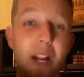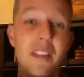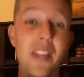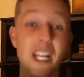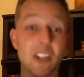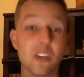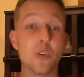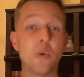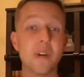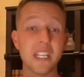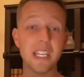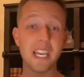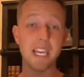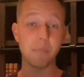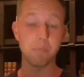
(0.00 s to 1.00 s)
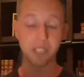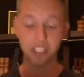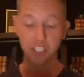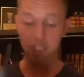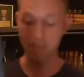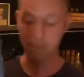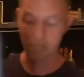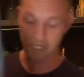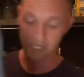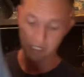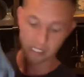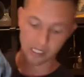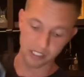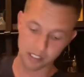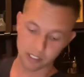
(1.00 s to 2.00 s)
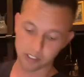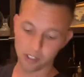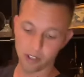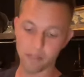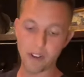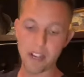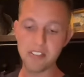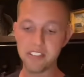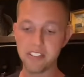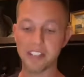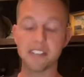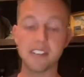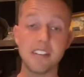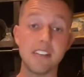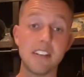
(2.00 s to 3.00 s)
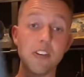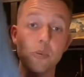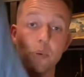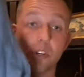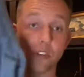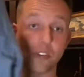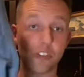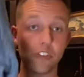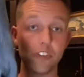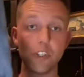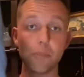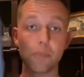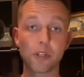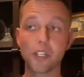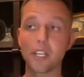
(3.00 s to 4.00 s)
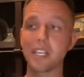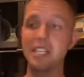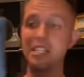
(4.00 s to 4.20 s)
around like $28 plus shipping. So 560s, these were in super good